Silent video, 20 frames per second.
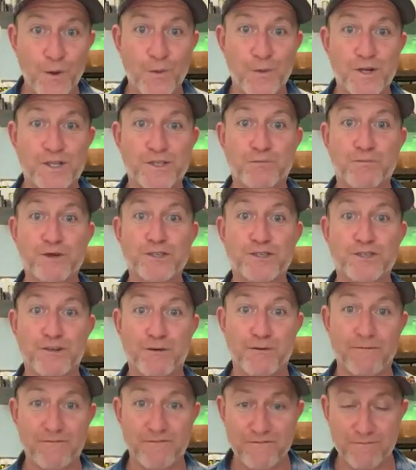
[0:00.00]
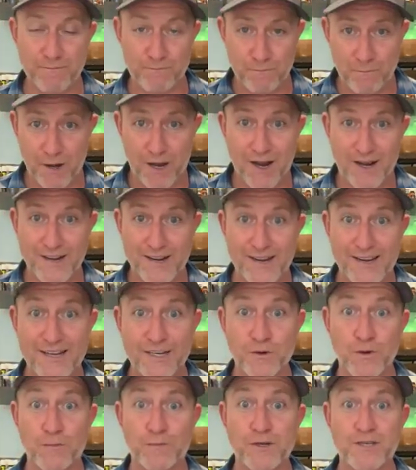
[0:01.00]
which puts your body
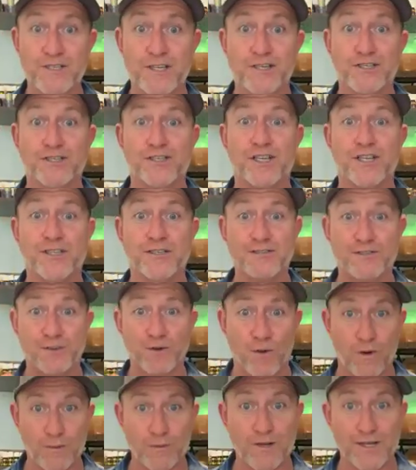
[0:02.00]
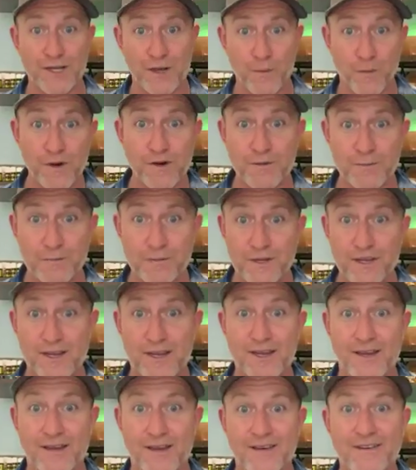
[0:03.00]
into a position it normally wouldn't
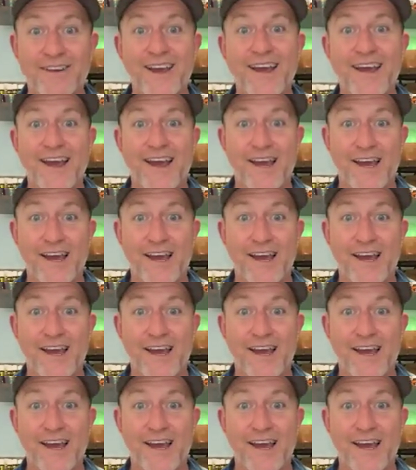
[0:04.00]
be in,